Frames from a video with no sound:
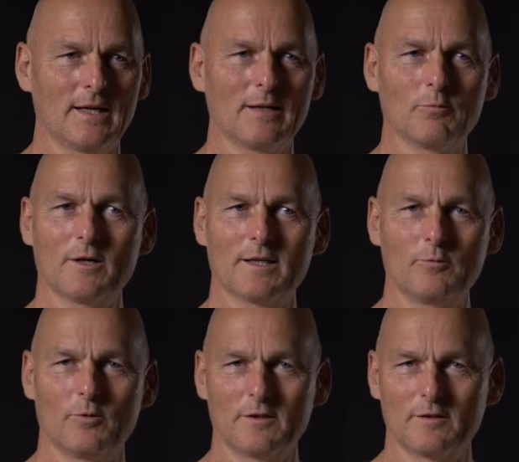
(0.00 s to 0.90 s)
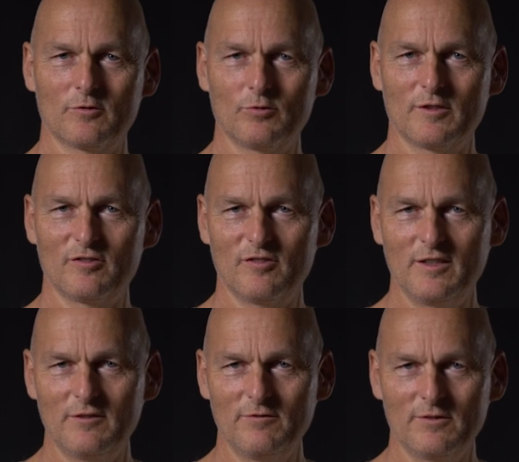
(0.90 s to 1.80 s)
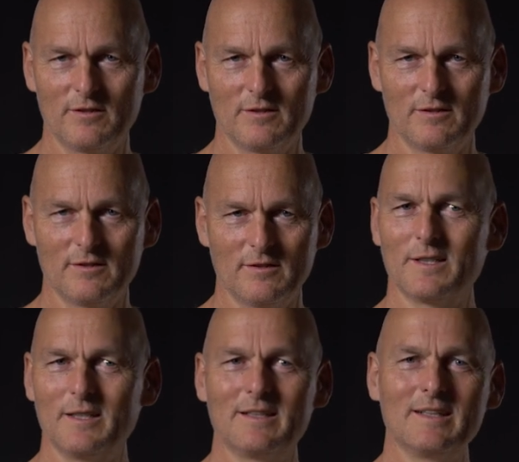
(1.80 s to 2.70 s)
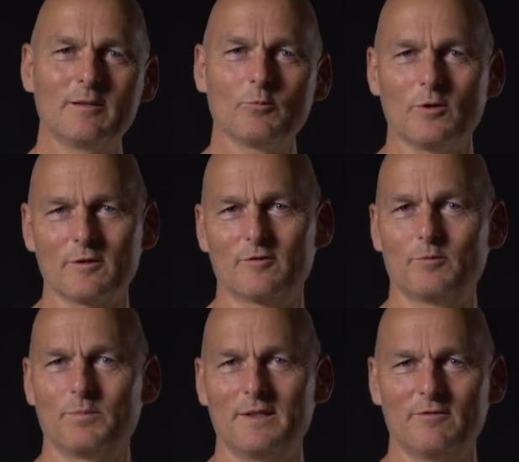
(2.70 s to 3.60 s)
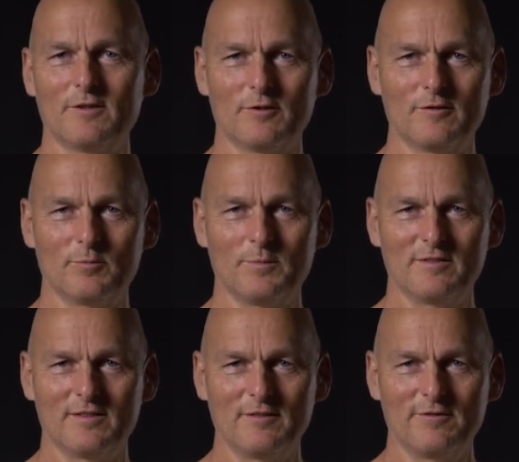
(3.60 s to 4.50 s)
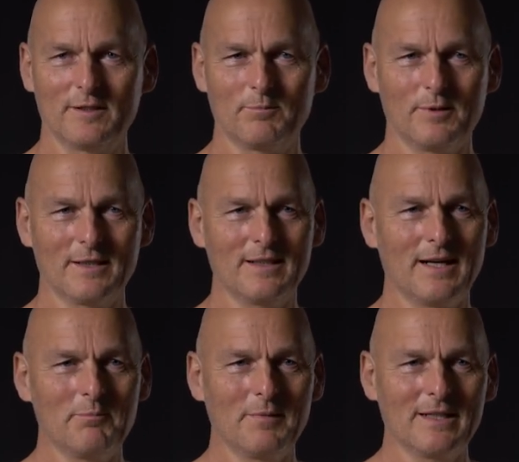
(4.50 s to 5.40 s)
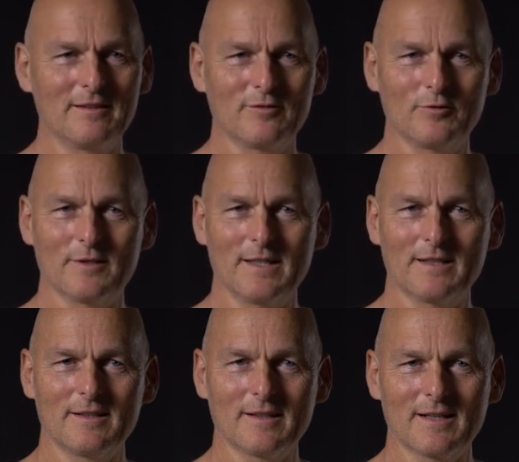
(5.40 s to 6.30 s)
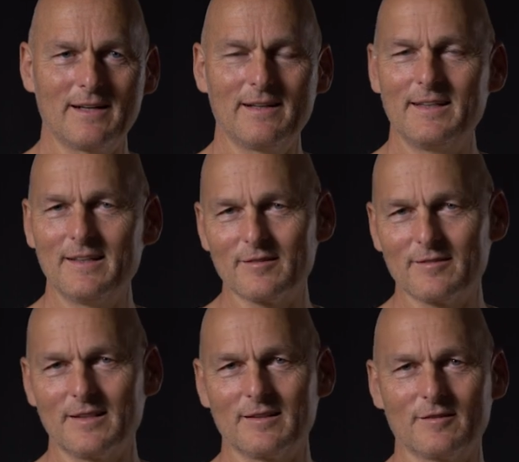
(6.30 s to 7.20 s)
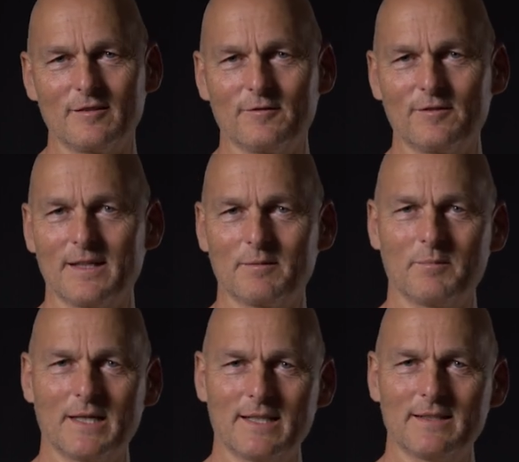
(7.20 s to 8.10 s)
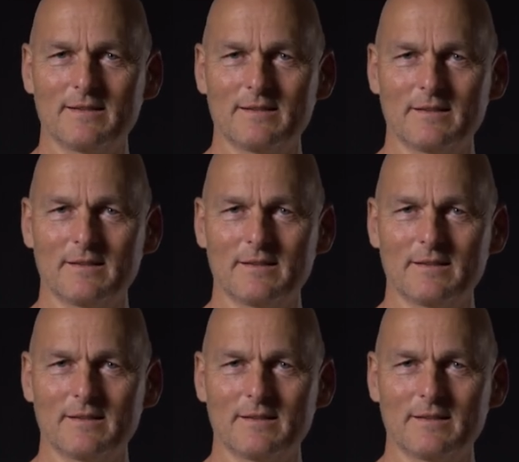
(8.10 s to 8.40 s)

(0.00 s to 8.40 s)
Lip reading: and what he wanted to achieve. He didn't want to be very specific, but I managed to get a clear sense of that man.